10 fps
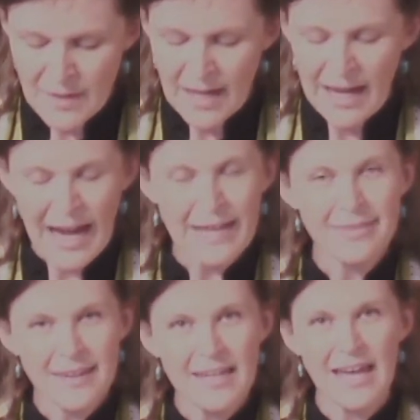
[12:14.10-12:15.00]
I
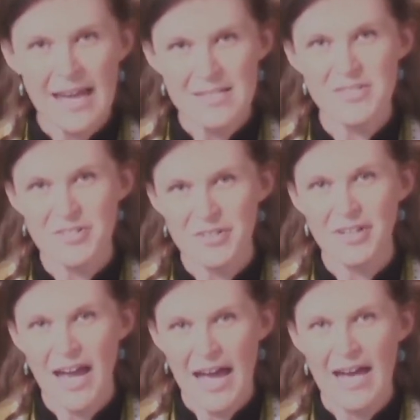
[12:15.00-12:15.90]
think Esther
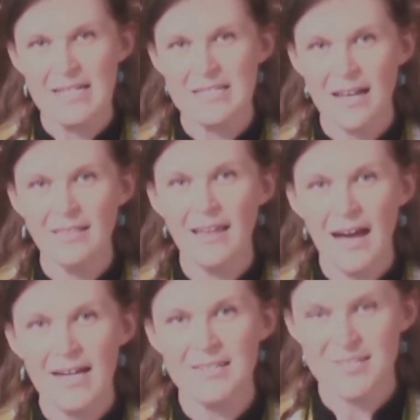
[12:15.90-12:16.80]
has a
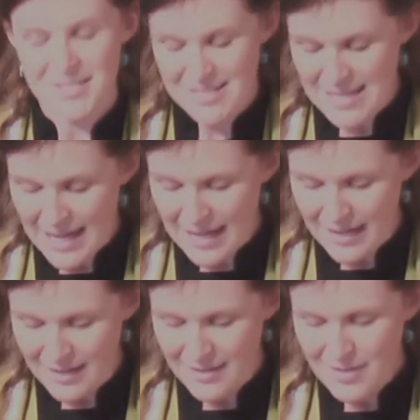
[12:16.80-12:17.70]
lot to
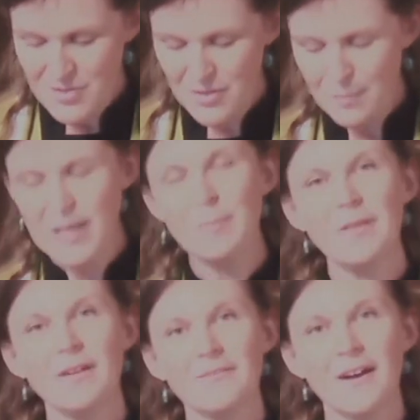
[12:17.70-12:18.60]
say to the
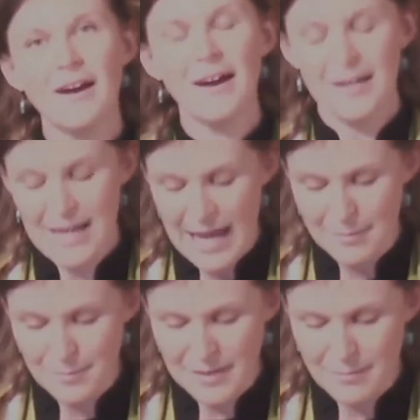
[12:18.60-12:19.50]
people of God
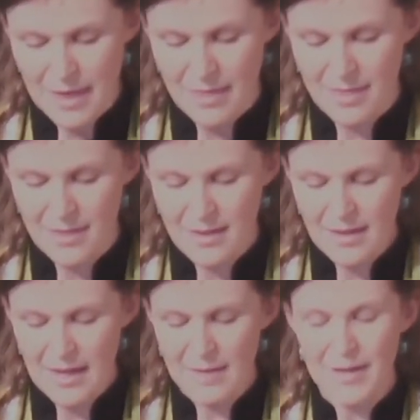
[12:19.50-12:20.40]
at Plymouth
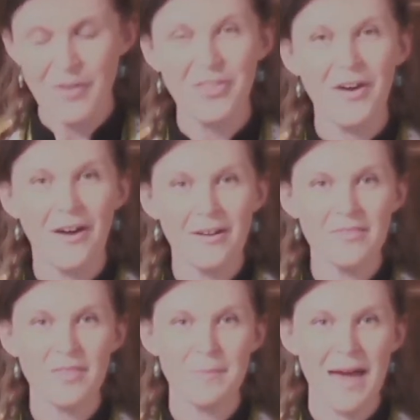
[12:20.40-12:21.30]
about the heart
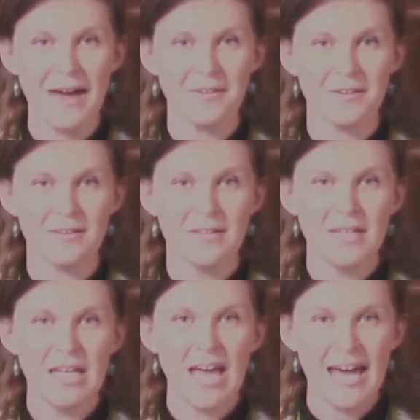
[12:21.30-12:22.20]
of the matter
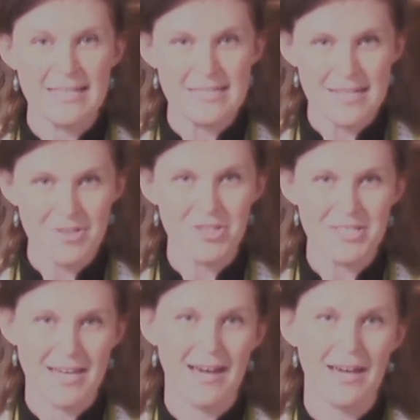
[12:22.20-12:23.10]
at such a
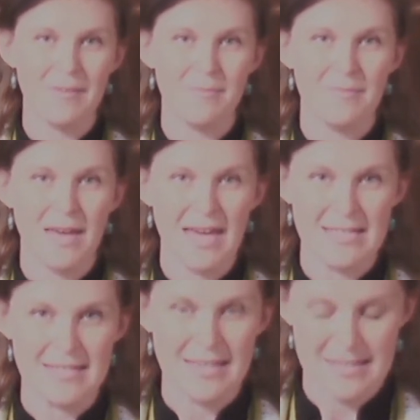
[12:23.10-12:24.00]
time
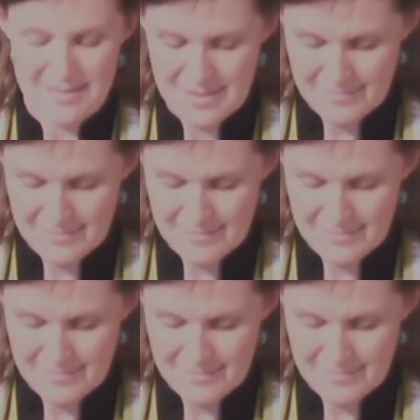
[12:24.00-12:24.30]
as this.